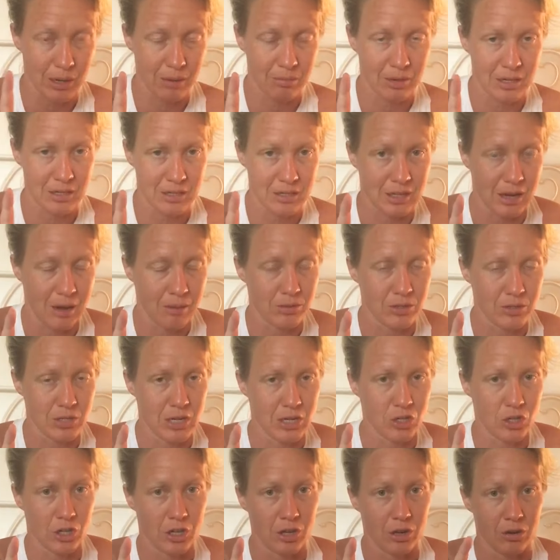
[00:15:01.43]
I'm going to stop
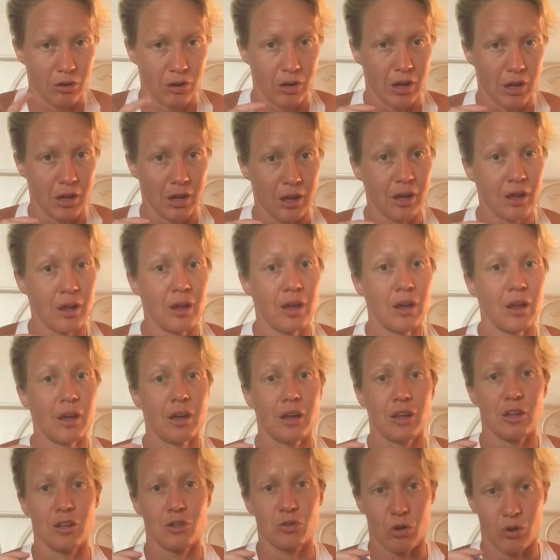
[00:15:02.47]
teaching yoga
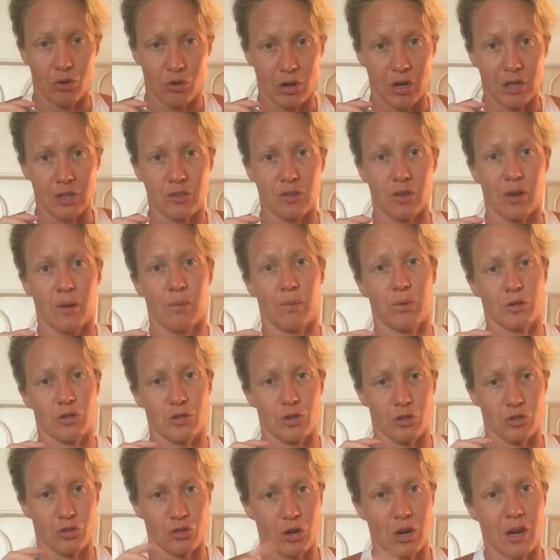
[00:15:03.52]
and doing CrossFit and
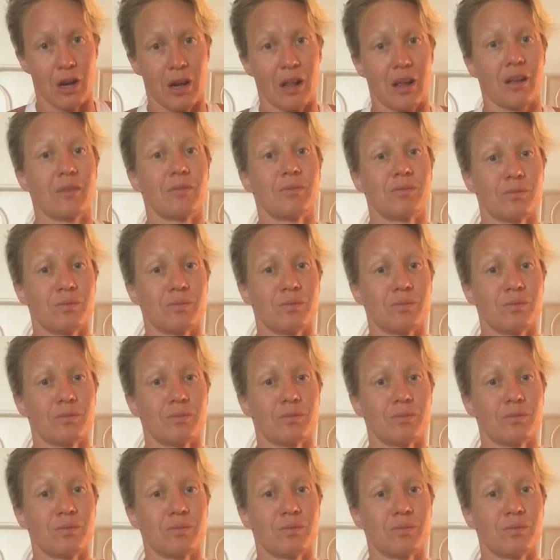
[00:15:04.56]
personal training.